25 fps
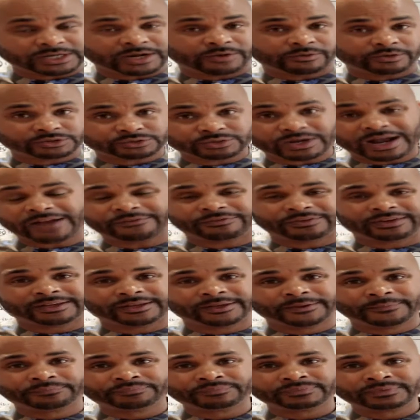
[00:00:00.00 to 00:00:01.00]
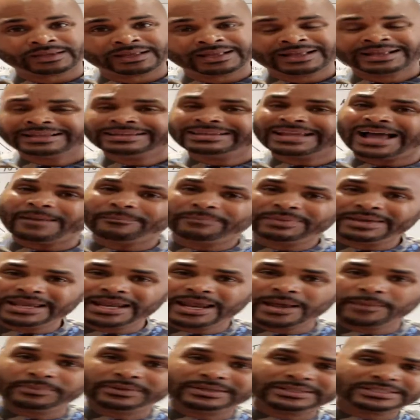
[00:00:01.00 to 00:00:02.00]
hour traffic, not
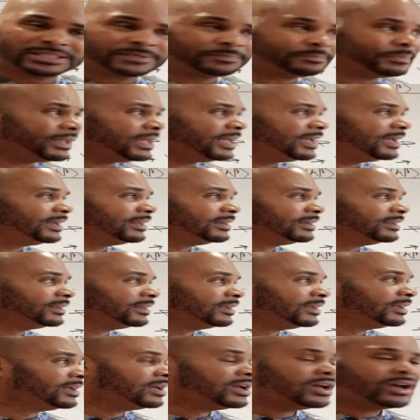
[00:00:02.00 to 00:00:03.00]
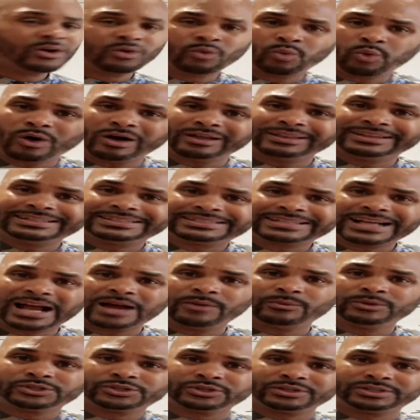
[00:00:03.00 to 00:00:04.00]
being able to spend quality
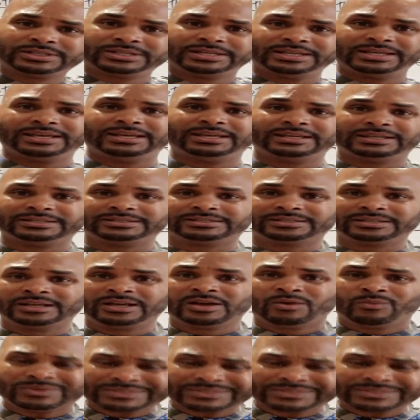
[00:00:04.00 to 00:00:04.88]
time with your kids.